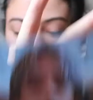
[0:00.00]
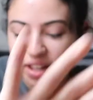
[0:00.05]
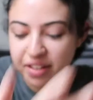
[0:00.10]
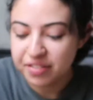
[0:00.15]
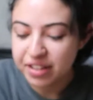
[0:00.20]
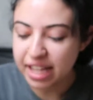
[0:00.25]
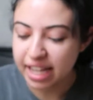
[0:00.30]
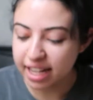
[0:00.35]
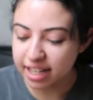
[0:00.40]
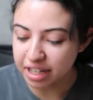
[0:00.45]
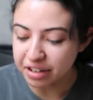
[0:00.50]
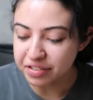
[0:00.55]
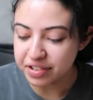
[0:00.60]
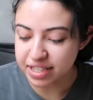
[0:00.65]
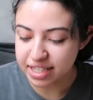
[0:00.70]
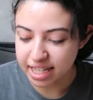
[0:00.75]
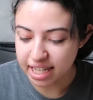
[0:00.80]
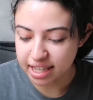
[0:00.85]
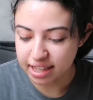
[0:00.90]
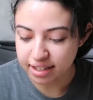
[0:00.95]
I feel like I
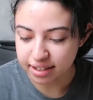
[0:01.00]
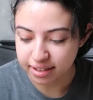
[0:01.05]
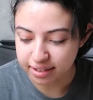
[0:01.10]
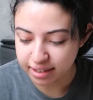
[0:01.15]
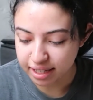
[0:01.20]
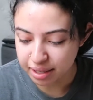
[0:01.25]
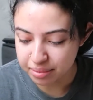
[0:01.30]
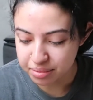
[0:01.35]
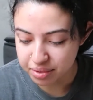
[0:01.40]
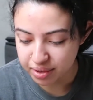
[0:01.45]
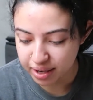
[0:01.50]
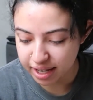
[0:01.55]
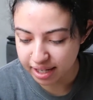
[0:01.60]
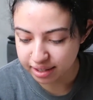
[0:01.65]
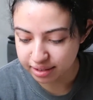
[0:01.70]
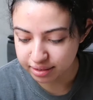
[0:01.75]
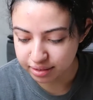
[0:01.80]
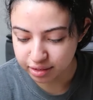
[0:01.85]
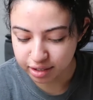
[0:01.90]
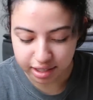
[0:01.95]
never say their names
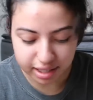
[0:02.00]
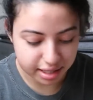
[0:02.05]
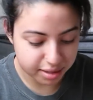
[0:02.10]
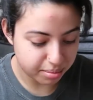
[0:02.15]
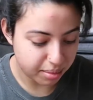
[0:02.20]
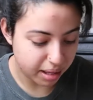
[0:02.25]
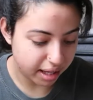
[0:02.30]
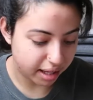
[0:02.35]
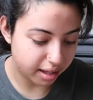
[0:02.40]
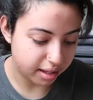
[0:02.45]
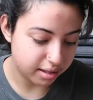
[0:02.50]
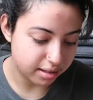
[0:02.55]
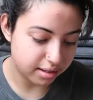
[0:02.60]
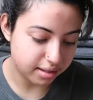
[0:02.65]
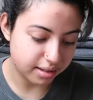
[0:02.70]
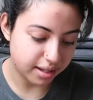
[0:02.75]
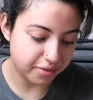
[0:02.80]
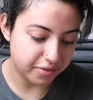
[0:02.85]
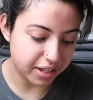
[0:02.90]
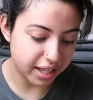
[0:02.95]
right, or at least Baekhyun's.
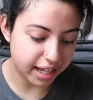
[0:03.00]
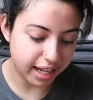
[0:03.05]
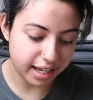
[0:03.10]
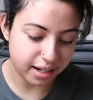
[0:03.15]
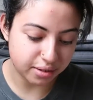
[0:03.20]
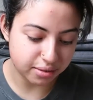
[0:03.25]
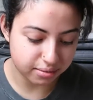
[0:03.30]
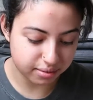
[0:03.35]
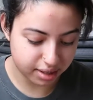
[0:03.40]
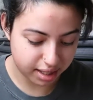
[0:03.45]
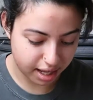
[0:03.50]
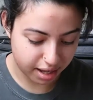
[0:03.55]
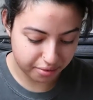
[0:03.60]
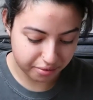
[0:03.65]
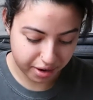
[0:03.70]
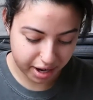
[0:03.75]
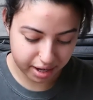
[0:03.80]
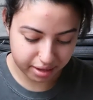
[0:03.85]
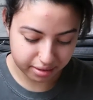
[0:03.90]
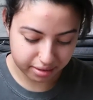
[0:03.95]
I feel like I don't say
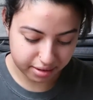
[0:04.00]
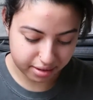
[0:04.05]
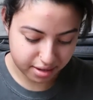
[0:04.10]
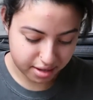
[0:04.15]
it right.